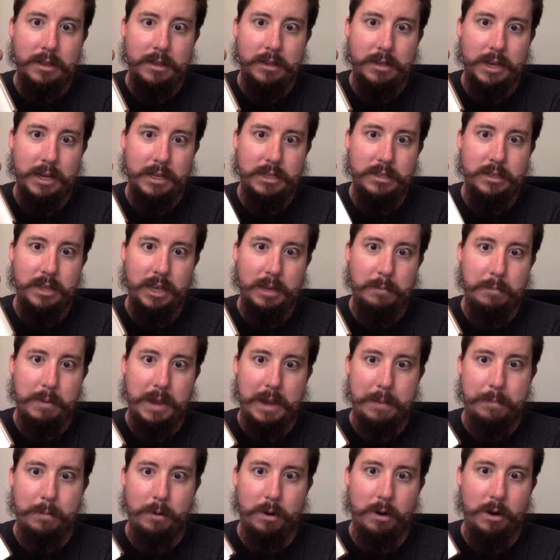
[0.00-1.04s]
Nice thick
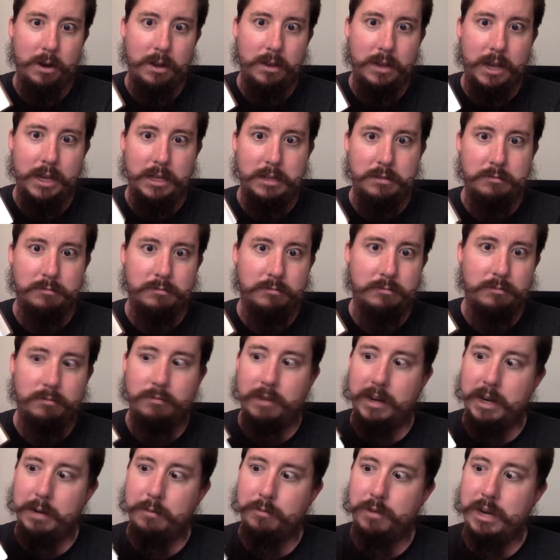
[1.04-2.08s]
paper, nice
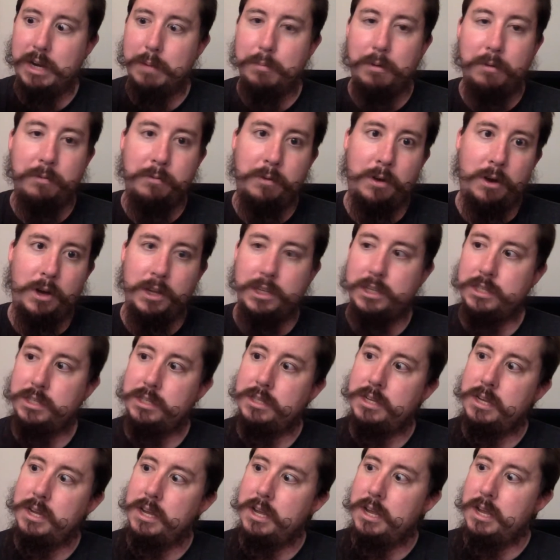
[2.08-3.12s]
readable
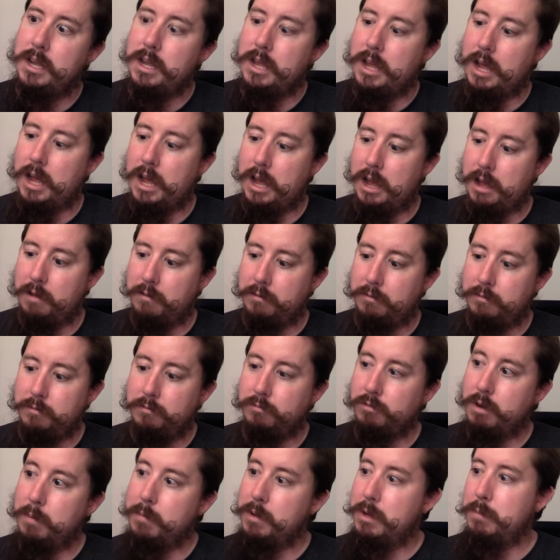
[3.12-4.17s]
fonts, uh,
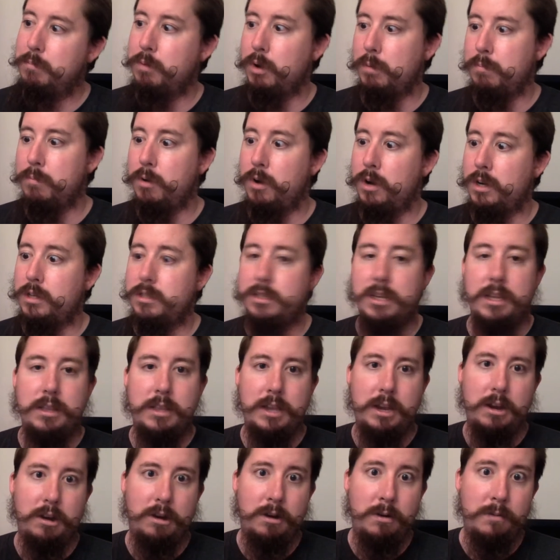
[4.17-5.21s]
ribbon bookmarks in
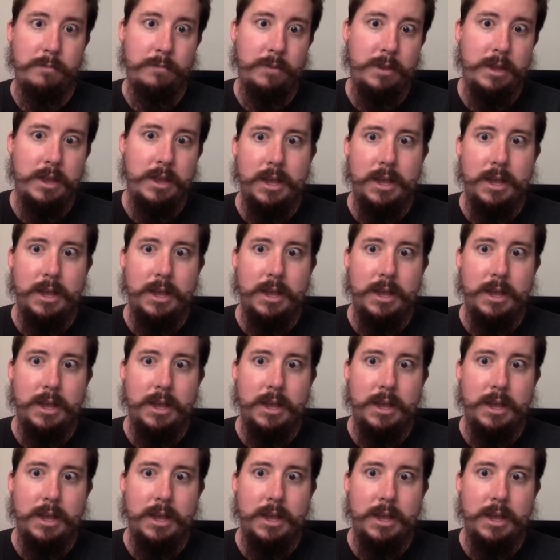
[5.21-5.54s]
there.